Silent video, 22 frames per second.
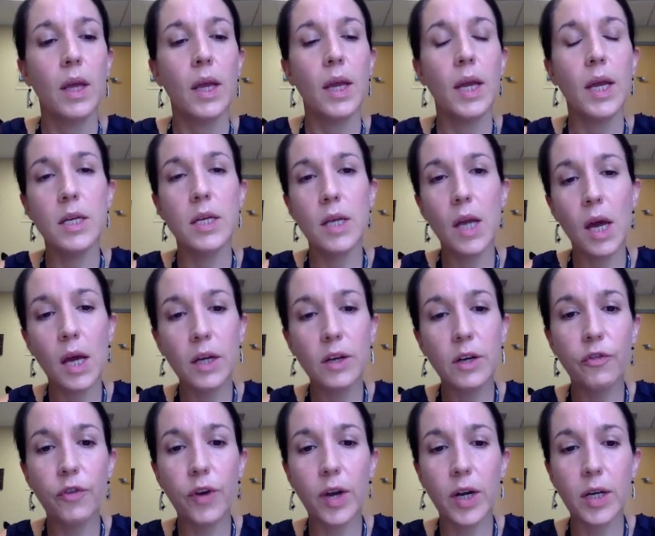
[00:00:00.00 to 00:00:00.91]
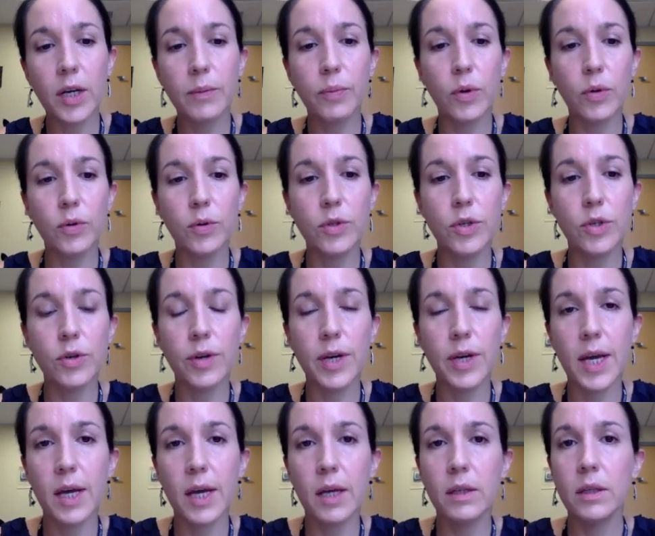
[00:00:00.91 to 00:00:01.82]
In non-nephrotic
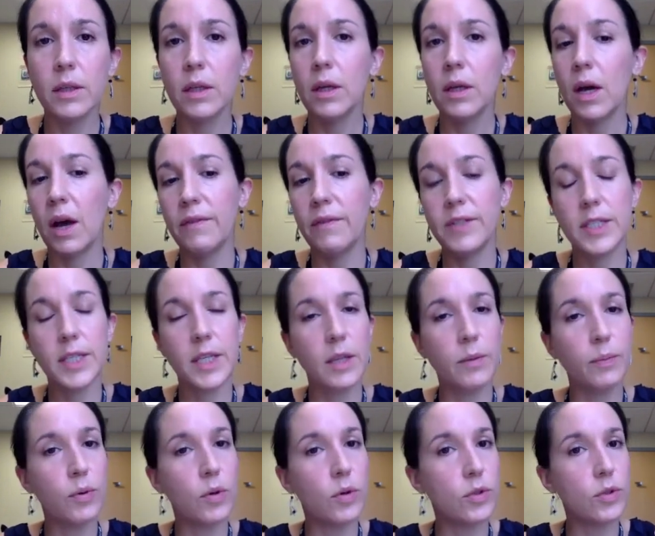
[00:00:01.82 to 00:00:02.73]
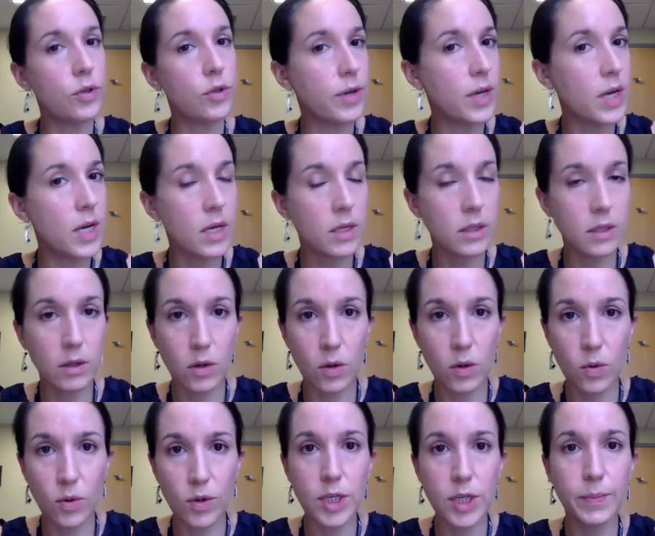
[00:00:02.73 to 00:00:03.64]
proteinuria, obviously the proteinuria is
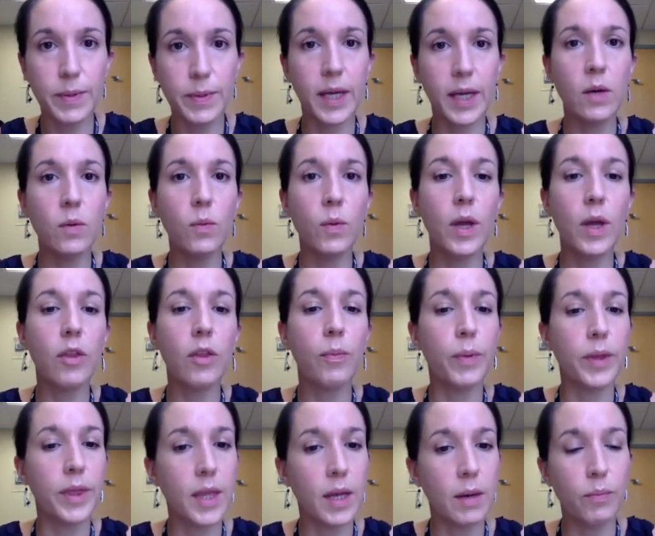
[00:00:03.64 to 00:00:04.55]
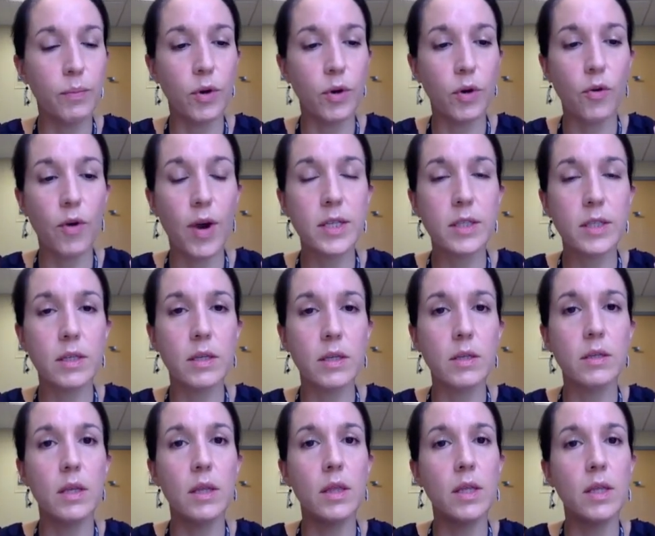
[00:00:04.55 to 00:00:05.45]
lower to begin with, but then
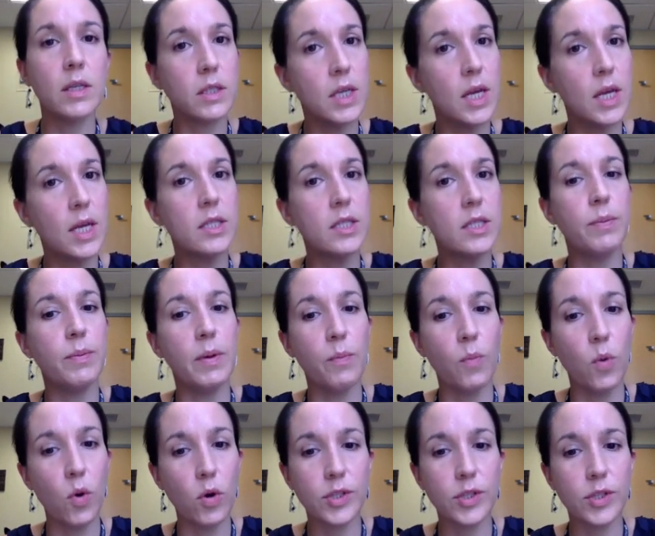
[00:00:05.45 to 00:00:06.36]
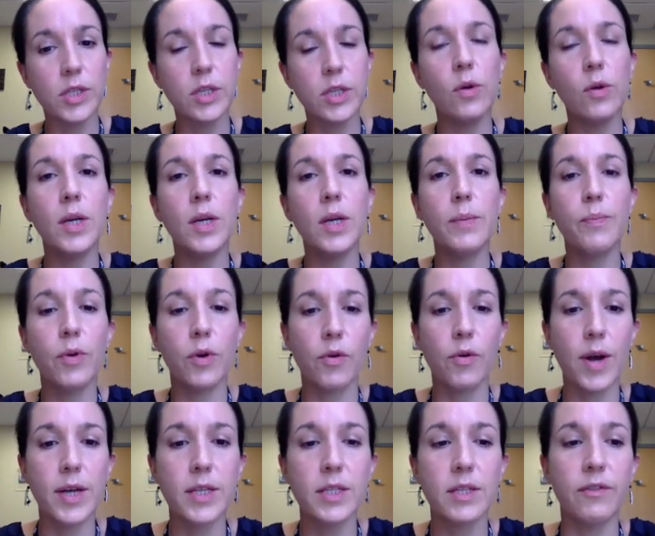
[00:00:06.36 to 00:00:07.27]
progresses, and this tends to be a more slowly
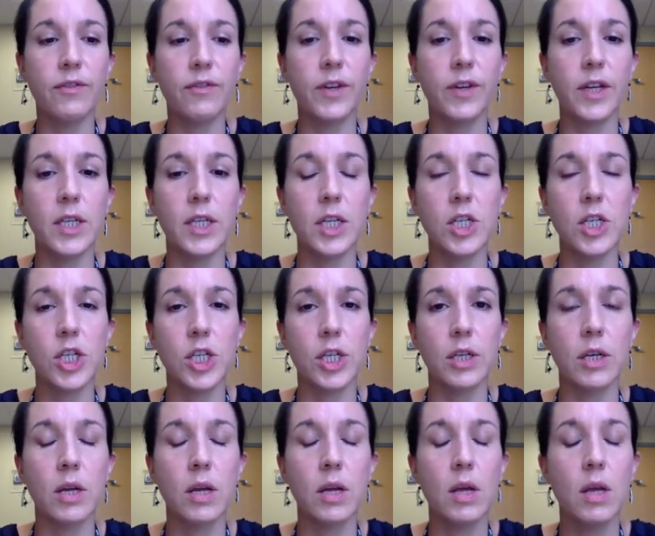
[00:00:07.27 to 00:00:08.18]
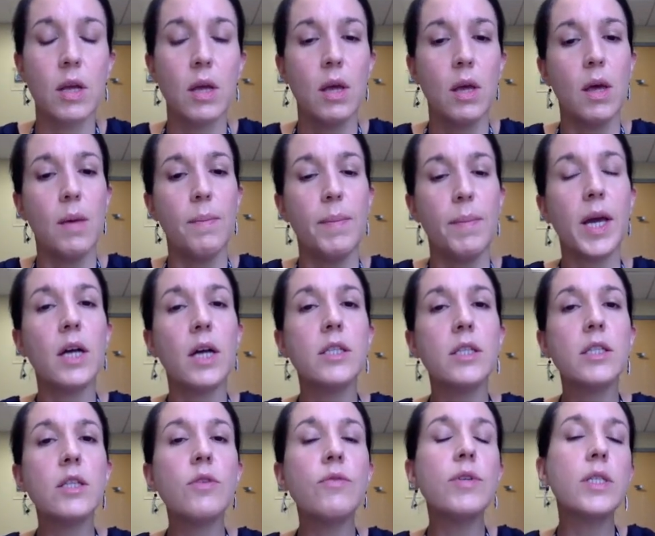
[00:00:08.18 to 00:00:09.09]
progressive condition. Because
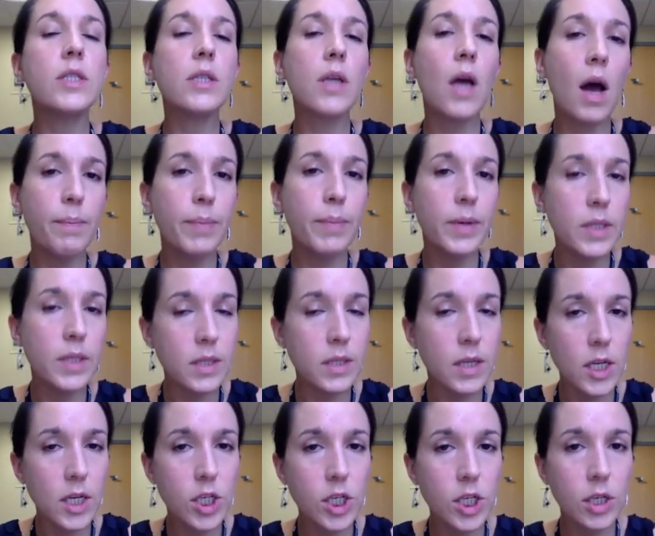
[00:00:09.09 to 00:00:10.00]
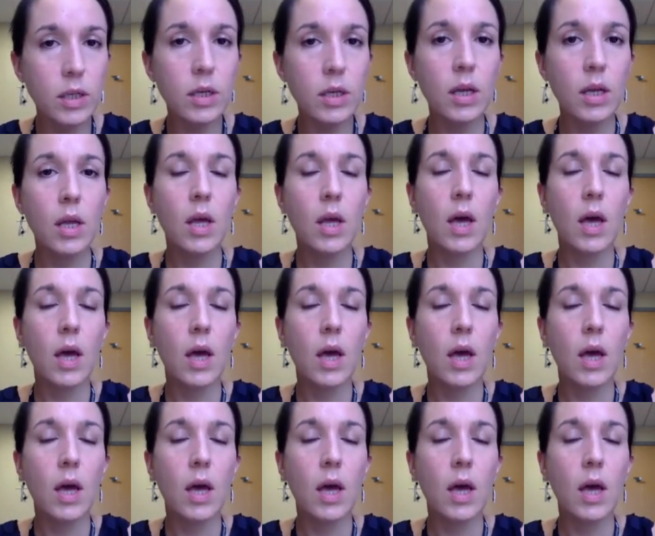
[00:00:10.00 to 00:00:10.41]
there is compensation